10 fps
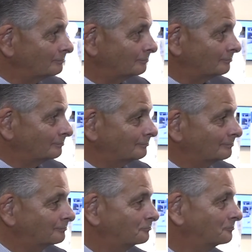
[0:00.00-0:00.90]

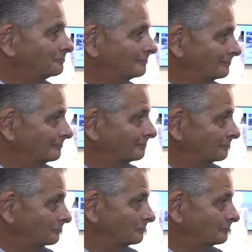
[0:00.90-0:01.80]

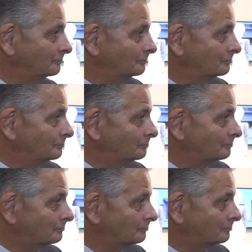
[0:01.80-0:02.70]

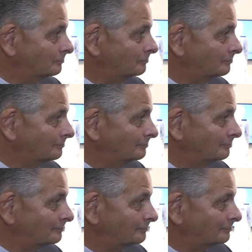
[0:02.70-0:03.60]

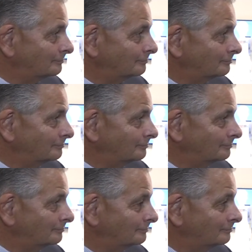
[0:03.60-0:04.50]

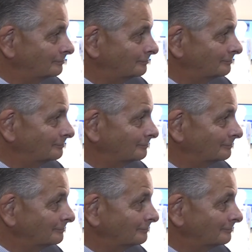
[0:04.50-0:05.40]

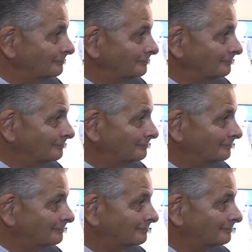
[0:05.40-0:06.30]

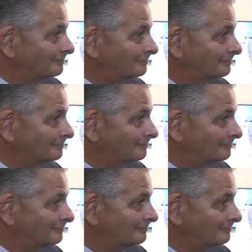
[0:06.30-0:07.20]

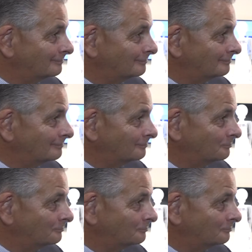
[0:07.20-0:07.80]
This person isn't speaking.